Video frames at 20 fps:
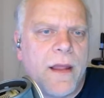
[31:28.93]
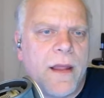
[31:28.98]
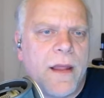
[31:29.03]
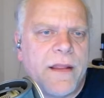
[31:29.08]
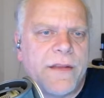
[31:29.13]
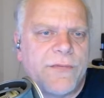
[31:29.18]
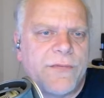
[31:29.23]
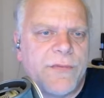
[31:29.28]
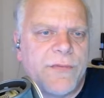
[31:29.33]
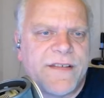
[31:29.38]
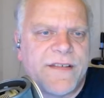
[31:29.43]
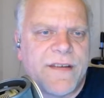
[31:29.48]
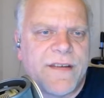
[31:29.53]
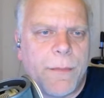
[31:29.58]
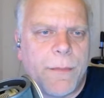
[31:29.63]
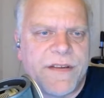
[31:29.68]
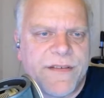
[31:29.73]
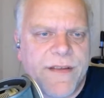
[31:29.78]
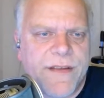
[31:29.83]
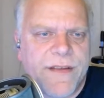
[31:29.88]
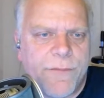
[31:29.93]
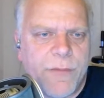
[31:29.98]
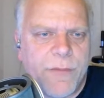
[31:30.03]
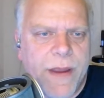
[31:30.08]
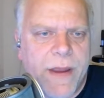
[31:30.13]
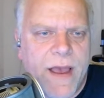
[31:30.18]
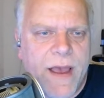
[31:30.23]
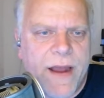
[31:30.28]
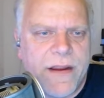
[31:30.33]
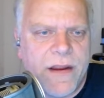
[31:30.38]
uh, let's read some of the
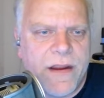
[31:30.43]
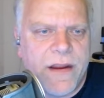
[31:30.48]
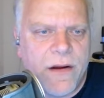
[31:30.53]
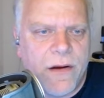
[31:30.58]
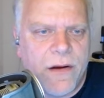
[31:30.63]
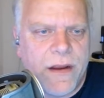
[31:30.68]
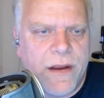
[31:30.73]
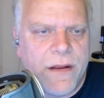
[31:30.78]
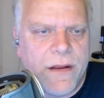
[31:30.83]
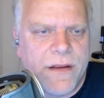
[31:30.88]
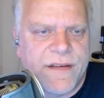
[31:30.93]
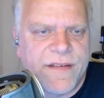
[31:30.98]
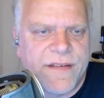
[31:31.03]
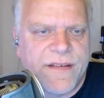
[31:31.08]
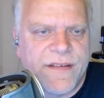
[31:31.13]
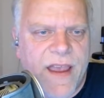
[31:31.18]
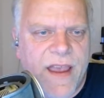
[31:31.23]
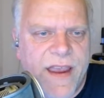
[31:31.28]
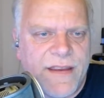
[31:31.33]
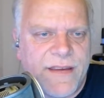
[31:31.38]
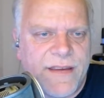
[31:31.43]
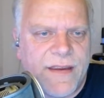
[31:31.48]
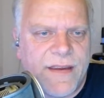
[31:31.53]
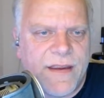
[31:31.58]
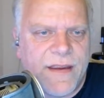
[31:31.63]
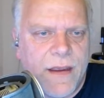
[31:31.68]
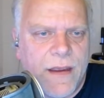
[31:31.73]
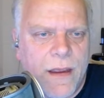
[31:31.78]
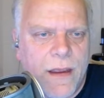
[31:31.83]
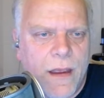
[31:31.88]
stuff we got here in the
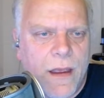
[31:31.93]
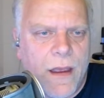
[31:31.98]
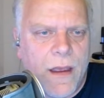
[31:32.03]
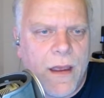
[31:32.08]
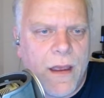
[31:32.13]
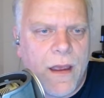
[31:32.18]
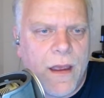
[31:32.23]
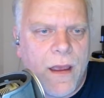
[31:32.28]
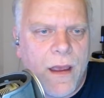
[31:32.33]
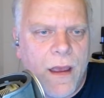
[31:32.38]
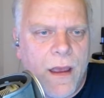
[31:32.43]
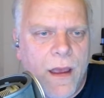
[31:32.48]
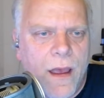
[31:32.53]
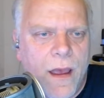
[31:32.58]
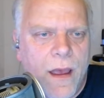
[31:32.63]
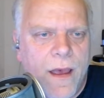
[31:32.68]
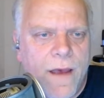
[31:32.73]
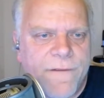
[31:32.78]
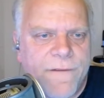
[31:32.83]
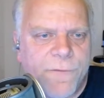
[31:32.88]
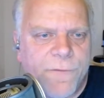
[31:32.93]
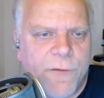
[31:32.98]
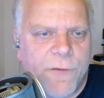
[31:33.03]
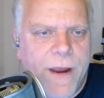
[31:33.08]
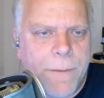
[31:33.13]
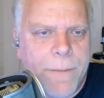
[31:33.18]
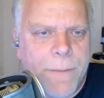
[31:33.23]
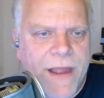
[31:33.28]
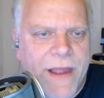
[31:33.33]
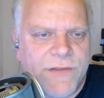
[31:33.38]
site uh,
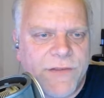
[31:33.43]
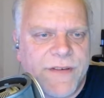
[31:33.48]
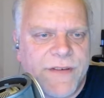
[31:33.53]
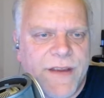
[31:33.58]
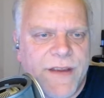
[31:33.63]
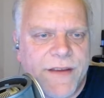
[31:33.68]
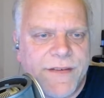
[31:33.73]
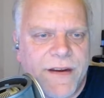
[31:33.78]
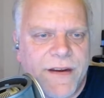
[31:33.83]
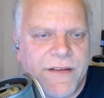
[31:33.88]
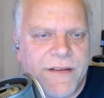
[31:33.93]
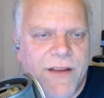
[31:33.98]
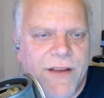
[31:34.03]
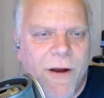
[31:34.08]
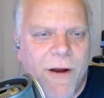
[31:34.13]
frank petrie says that his